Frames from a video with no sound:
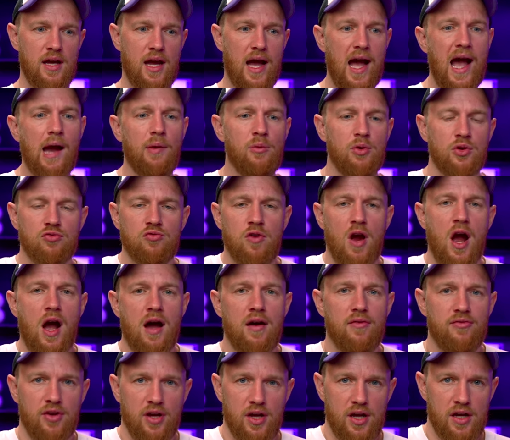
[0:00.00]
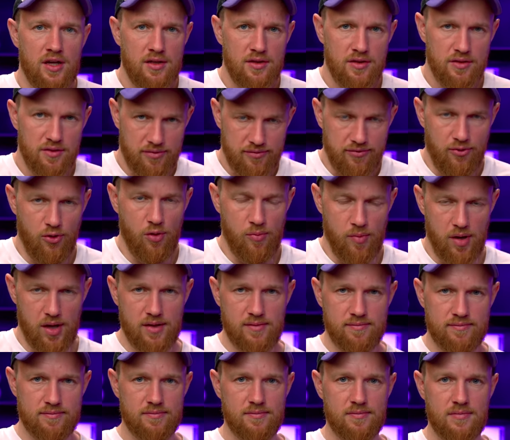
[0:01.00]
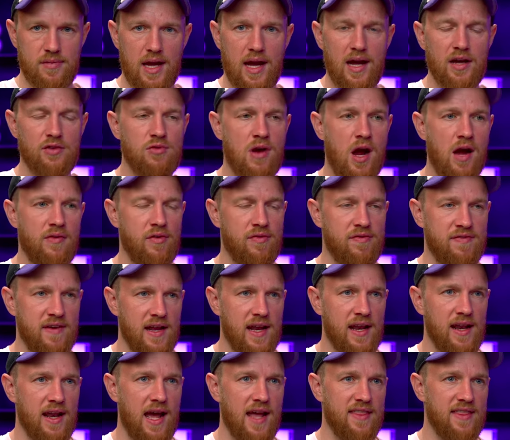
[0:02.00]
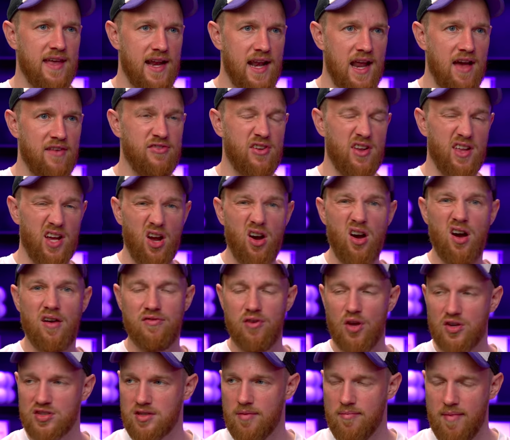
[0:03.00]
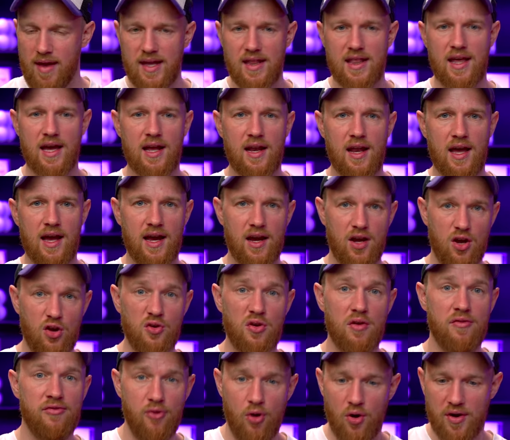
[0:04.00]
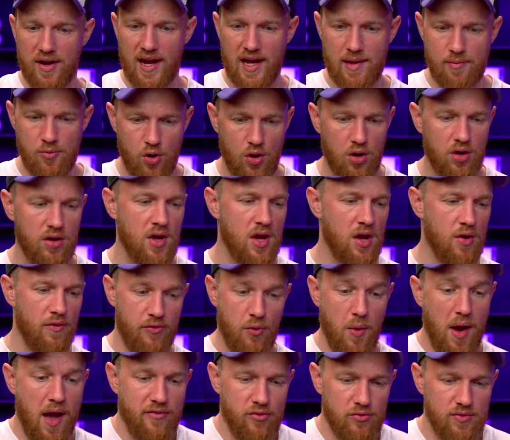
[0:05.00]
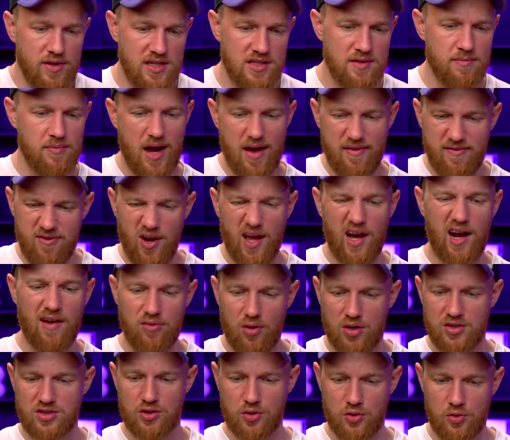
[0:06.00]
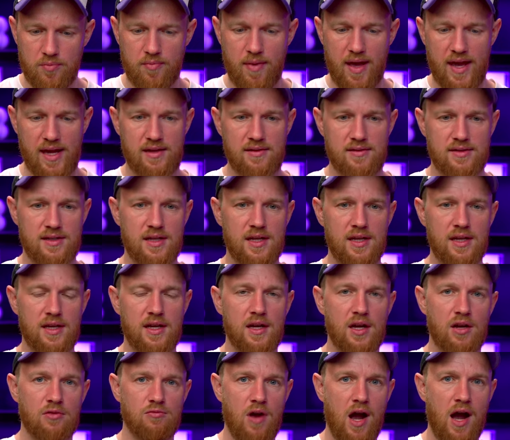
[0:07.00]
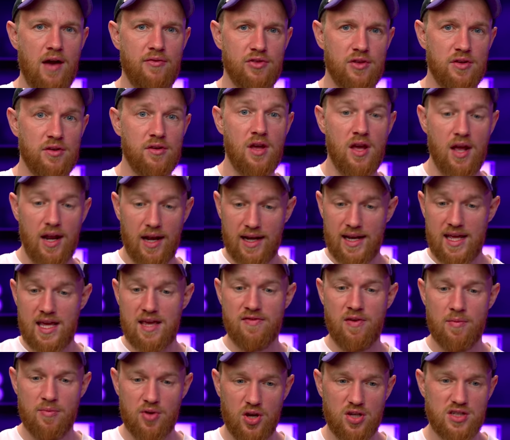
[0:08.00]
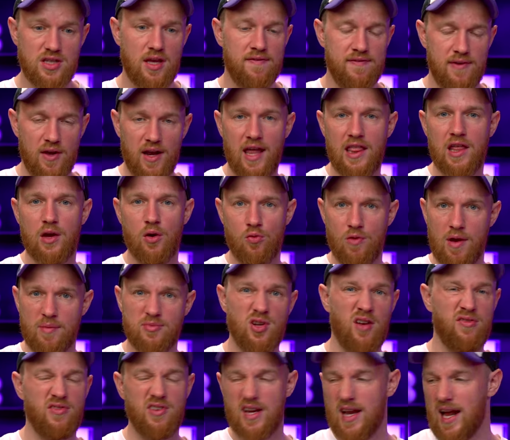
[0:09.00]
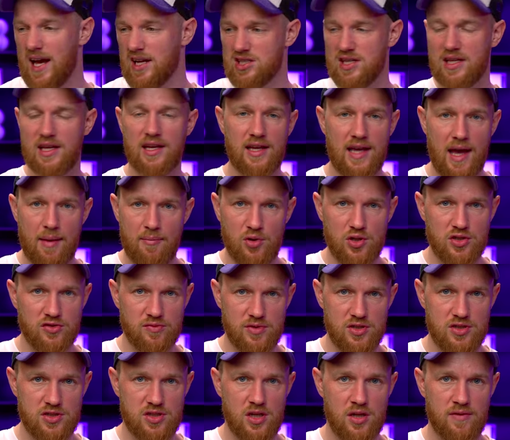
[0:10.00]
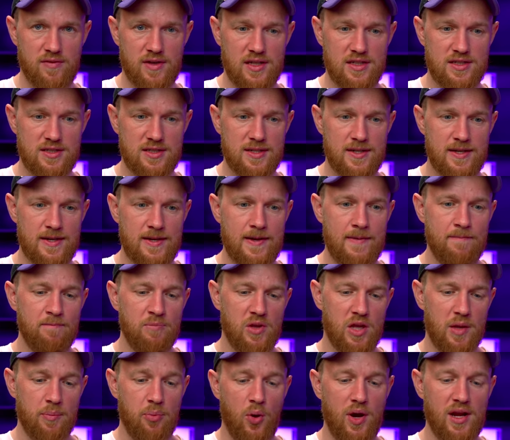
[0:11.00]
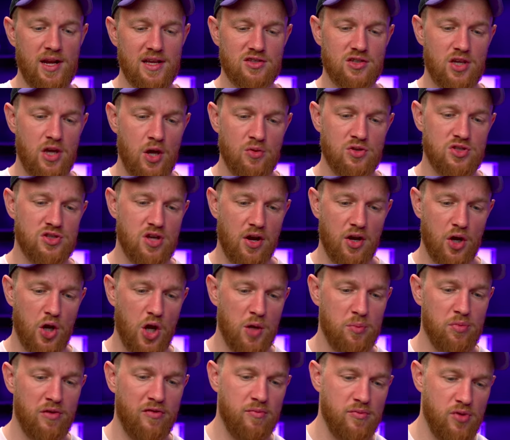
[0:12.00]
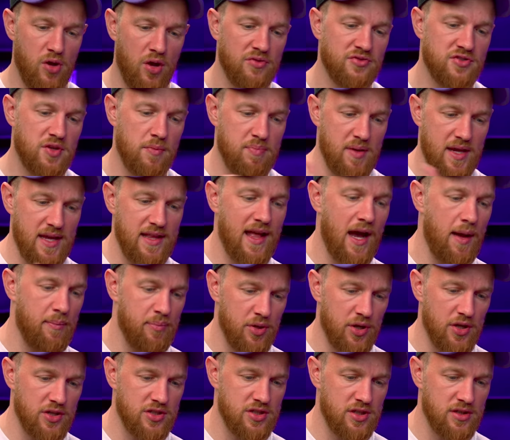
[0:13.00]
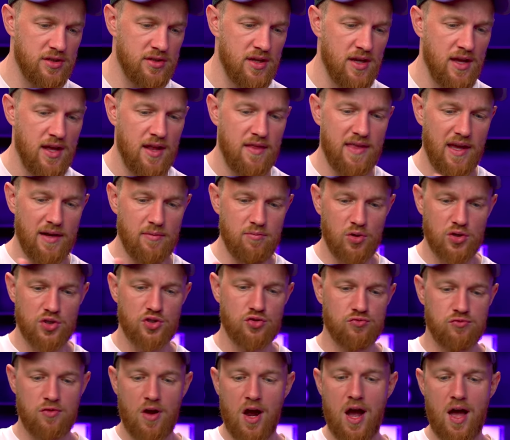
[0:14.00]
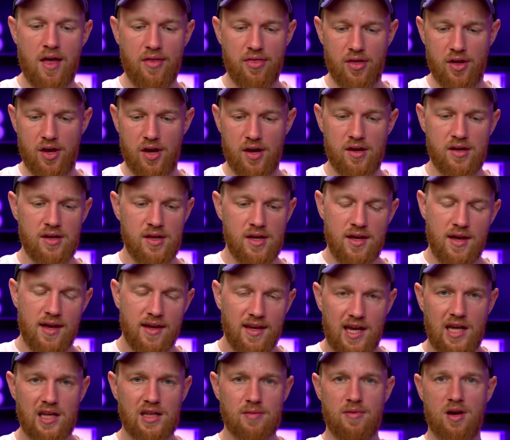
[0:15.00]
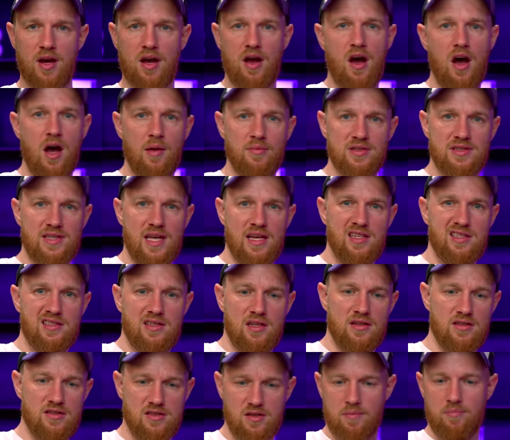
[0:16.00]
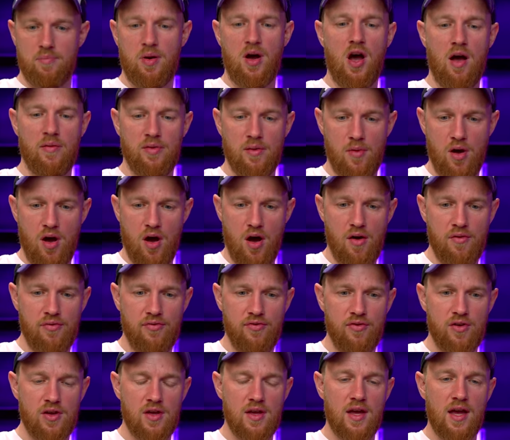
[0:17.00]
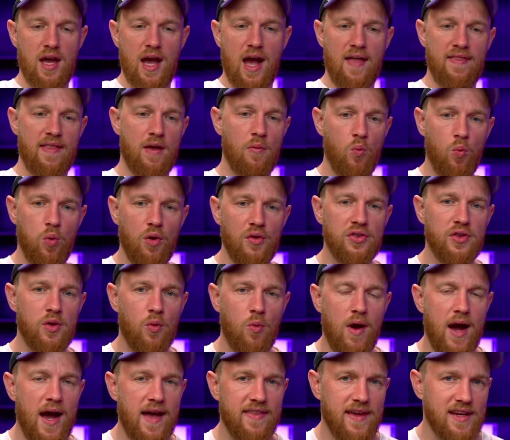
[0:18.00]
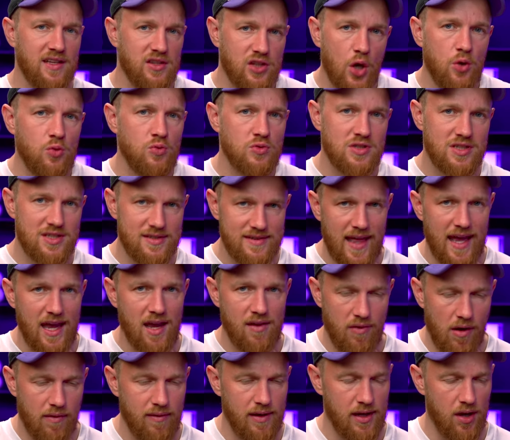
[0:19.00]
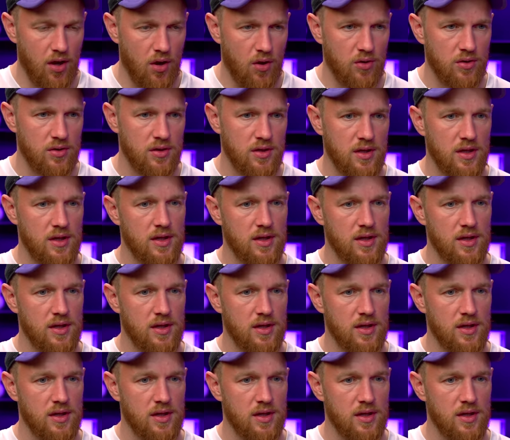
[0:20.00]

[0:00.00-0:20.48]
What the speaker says: I would rather the former. I'd rather feeling like they left and they go, oh, I've lost a mate there. Like, I couldn't afford it anymore for whatever reason, but I feel like I've lost a mate. Rather than leaving because they feel like they were ripped off and didn't actually get much from the service. And the point is, coaches aren't going above and beyond to be that person. They'd much rather keep them at arm's distance and palm them off and then wonder why they don't stay very long.